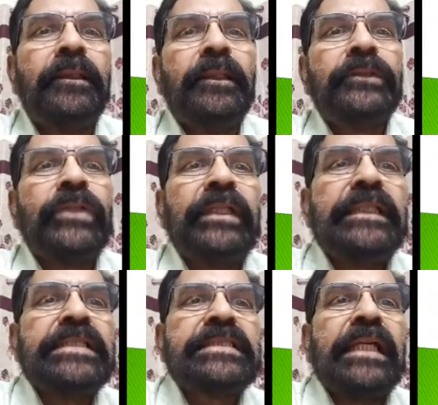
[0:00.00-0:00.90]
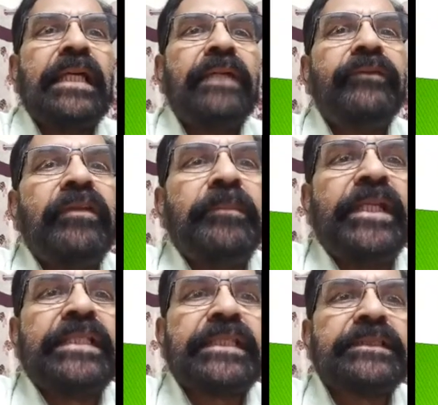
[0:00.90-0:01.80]
So in this we will be
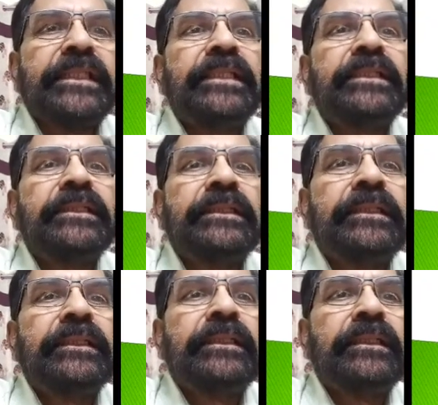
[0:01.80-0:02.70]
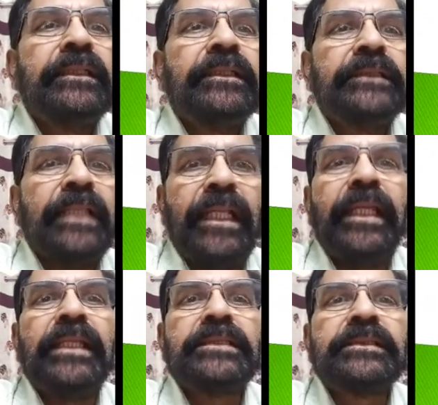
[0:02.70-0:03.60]
discussing the
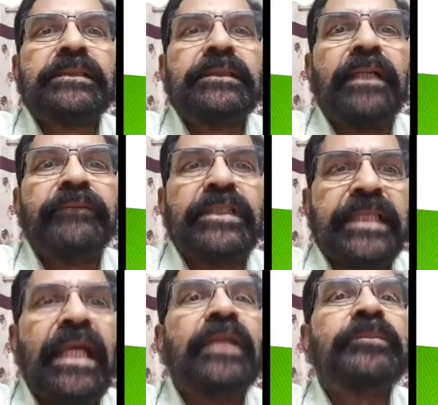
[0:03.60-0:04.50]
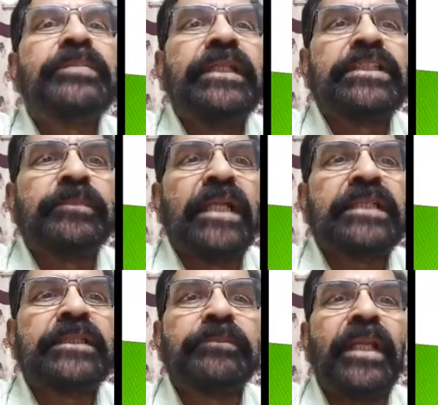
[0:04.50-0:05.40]
layers of the scalp, its blood
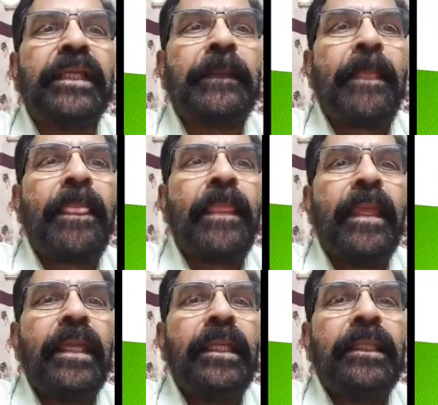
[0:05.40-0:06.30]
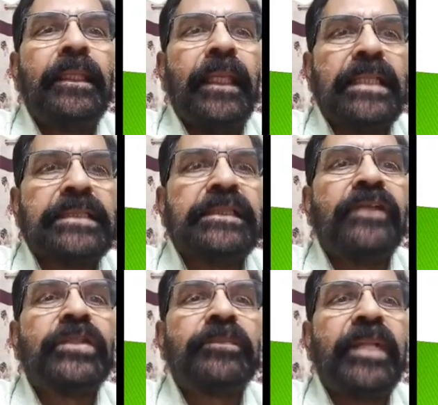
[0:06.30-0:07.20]
supply, its nerve
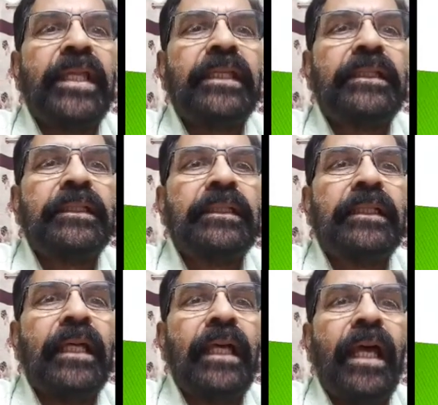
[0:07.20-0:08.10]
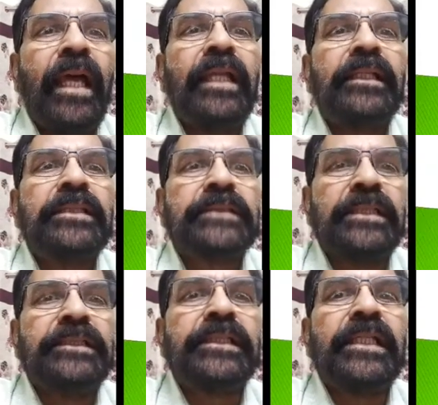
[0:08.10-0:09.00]
supply and surgical